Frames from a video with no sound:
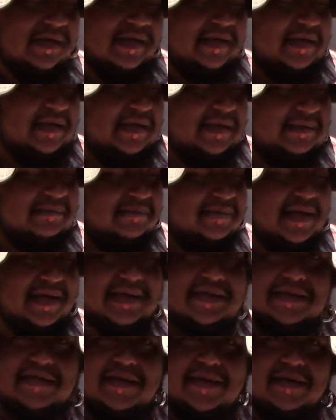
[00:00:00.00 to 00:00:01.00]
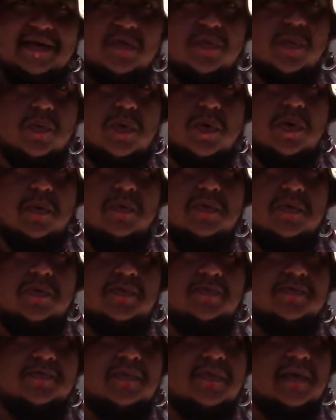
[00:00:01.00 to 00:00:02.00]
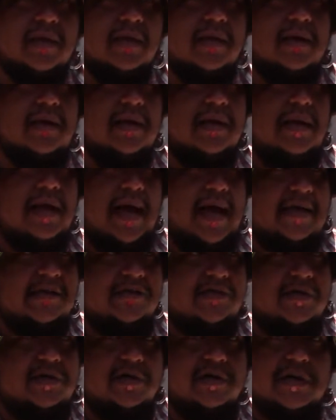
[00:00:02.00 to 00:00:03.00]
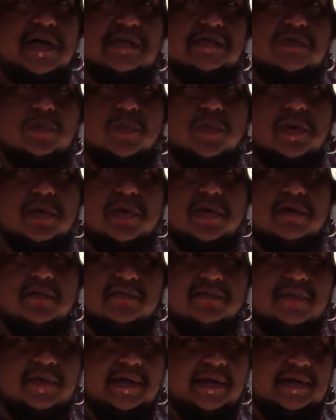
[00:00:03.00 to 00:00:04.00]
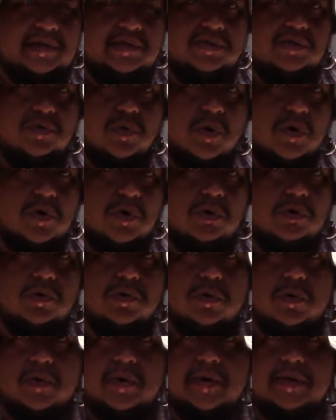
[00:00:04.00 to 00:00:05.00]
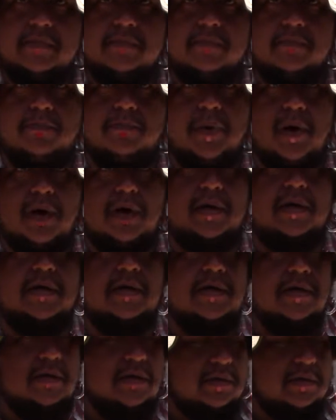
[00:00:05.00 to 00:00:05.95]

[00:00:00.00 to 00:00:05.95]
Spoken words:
it didn't grow as good as it would have in soil or in bark.